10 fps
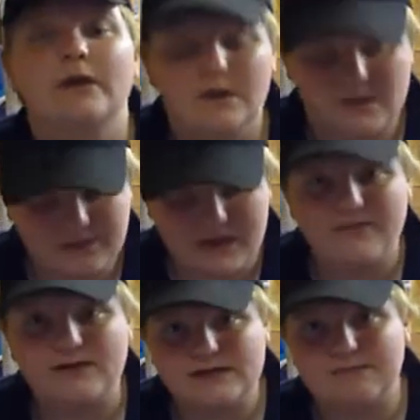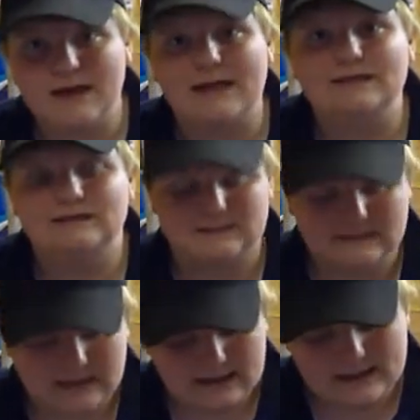experience the planes
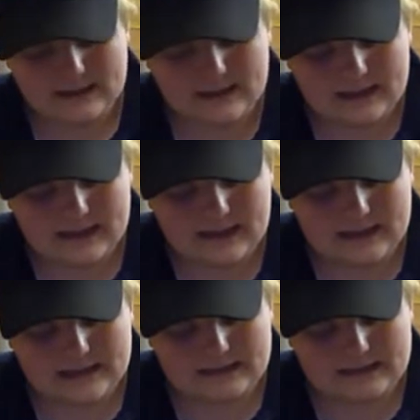and